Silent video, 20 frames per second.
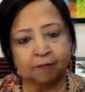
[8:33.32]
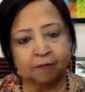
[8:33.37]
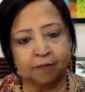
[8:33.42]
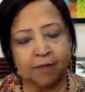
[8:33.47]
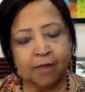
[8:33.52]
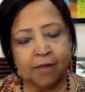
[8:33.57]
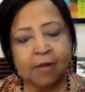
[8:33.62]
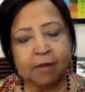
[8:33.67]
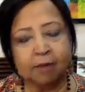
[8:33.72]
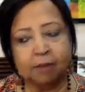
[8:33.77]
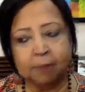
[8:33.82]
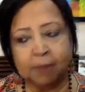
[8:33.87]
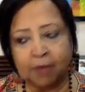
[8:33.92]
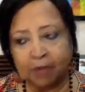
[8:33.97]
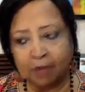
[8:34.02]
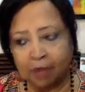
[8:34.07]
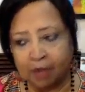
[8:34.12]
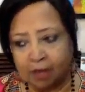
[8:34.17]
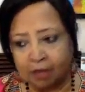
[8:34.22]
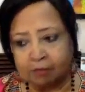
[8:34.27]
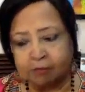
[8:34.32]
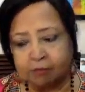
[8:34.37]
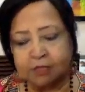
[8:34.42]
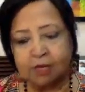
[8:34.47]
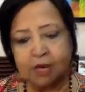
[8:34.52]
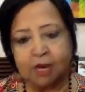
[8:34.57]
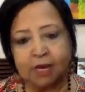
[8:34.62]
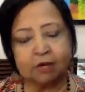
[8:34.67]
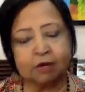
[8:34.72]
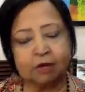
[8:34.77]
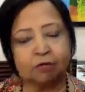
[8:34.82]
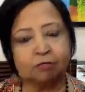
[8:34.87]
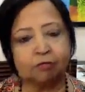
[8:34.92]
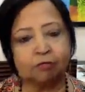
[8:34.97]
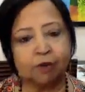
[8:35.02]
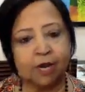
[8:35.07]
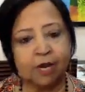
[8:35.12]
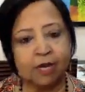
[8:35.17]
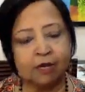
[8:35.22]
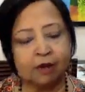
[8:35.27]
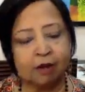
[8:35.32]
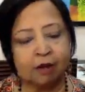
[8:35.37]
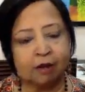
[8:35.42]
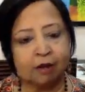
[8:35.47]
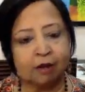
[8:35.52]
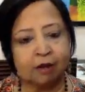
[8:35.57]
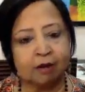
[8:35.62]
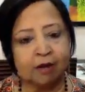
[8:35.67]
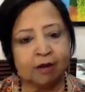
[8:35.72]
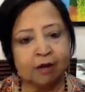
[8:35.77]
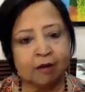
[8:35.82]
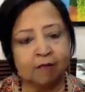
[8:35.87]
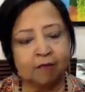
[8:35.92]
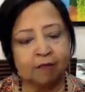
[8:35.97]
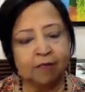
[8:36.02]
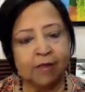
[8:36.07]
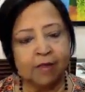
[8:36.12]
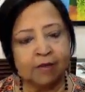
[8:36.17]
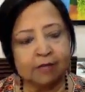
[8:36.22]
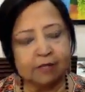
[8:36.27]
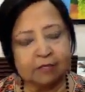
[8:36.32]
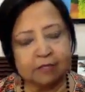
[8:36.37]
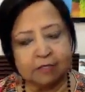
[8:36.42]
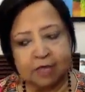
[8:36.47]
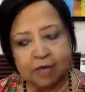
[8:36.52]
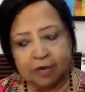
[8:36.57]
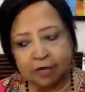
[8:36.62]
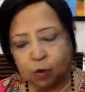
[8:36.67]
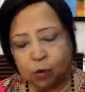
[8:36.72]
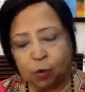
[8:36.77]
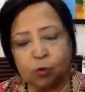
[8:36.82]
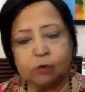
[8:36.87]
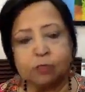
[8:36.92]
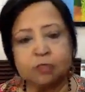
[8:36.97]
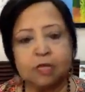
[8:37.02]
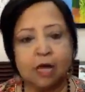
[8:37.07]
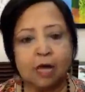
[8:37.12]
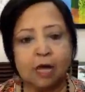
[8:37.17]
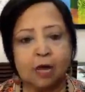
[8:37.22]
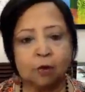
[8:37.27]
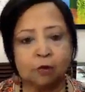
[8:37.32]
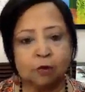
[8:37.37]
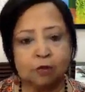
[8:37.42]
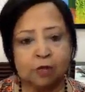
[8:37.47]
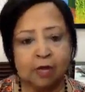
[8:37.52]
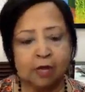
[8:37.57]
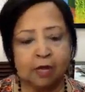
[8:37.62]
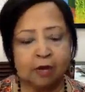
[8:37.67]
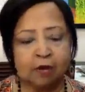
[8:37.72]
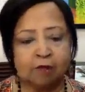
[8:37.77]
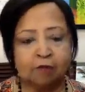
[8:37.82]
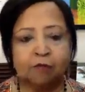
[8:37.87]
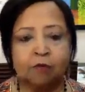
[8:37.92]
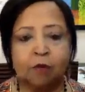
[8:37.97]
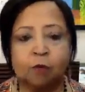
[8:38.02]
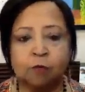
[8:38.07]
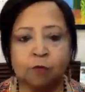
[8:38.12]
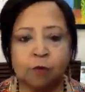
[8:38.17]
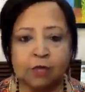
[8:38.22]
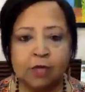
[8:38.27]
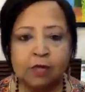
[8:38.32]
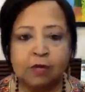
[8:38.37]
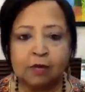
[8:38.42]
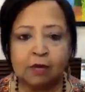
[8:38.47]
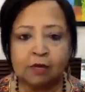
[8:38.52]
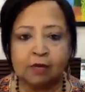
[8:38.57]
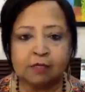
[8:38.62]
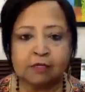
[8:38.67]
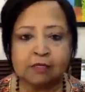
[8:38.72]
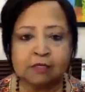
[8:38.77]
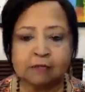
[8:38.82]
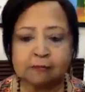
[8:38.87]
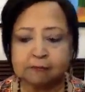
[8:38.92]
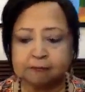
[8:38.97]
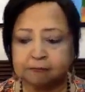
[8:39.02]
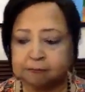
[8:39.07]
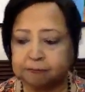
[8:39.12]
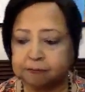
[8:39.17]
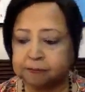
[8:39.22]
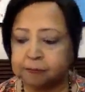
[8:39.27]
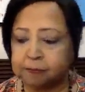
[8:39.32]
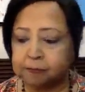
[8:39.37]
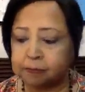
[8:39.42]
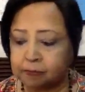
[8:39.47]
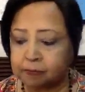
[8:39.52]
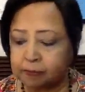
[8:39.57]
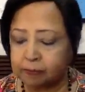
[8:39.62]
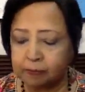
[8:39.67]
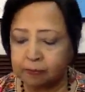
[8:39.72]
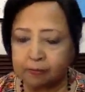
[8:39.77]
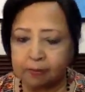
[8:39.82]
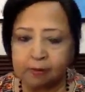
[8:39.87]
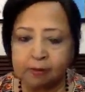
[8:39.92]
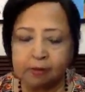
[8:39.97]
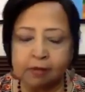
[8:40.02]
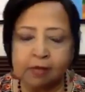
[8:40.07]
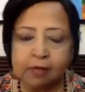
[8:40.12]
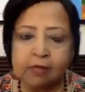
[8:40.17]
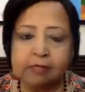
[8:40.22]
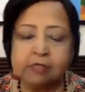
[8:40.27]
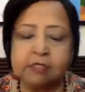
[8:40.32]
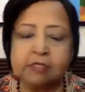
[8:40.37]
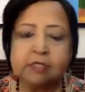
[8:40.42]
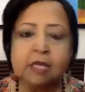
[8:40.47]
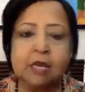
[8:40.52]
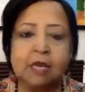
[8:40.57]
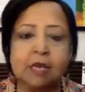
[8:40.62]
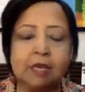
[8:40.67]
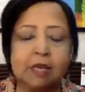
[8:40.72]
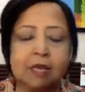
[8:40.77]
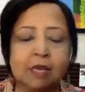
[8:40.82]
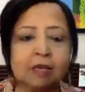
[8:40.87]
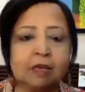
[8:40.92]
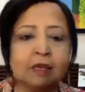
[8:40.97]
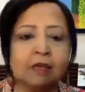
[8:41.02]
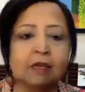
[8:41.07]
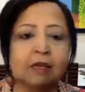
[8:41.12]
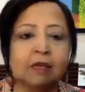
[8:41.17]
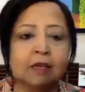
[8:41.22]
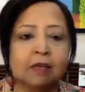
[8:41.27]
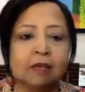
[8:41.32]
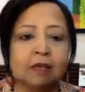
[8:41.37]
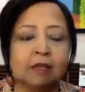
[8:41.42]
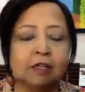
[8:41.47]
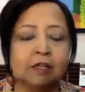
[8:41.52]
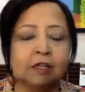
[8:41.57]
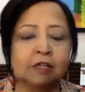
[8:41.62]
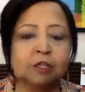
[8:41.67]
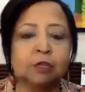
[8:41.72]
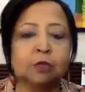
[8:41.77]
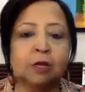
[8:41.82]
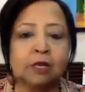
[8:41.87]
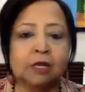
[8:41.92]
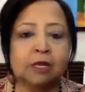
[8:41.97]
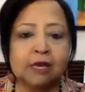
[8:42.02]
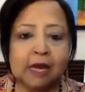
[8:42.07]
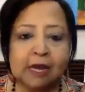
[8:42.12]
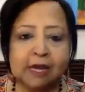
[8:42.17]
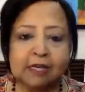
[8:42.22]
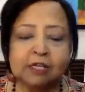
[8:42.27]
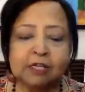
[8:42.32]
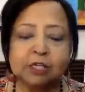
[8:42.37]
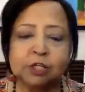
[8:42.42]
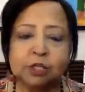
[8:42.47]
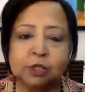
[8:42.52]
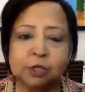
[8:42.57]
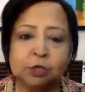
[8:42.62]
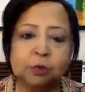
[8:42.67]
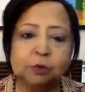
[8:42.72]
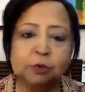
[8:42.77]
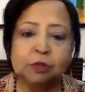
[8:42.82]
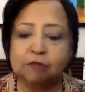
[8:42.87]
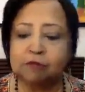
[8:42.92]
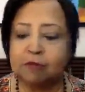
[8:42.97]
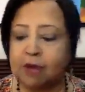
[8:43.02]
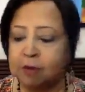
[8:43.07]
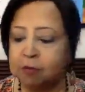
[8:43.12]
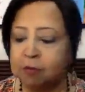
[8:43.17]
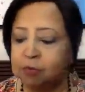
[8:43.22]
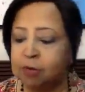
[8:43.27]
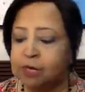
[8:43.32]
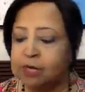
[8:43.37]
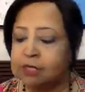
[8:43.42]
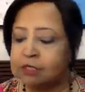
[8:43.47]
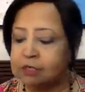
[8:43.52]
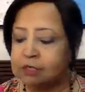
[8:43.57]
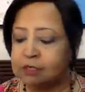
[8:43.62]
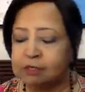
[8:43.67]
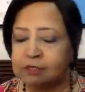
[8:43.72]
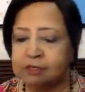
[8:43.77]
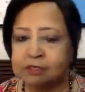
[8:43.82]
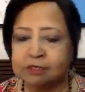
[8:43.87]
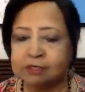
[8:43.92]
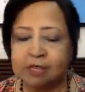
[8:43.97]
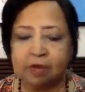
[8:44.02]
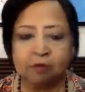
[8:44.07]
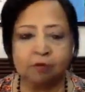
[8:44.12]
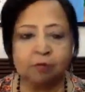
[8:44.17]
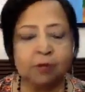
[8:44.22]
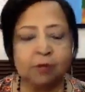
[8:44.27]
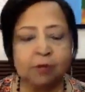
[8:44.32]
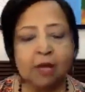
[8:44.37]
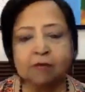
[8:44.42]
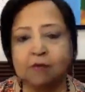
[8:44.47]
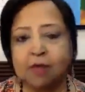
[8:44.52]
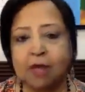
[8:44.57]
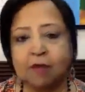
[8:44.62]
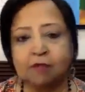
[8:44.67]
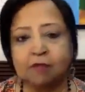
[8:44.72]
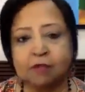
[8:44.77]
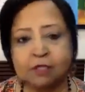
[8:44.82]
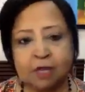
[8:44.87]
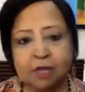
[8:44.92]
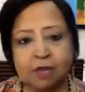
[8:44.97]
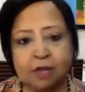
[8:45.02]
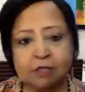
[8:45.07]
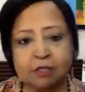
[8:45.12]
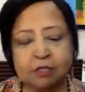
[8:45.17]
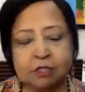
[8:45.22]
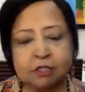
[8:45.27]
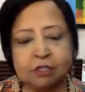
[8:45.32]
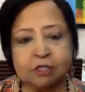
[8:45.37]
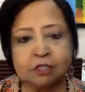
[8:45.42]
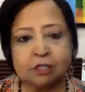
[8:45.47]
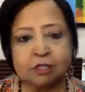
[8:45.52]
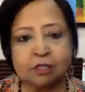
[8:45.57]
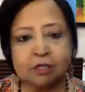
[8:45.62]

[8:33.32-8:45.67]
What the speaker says: And it becomes like a radar that goes out there from within us, seeking to connect to the vibrations that we have ever touched.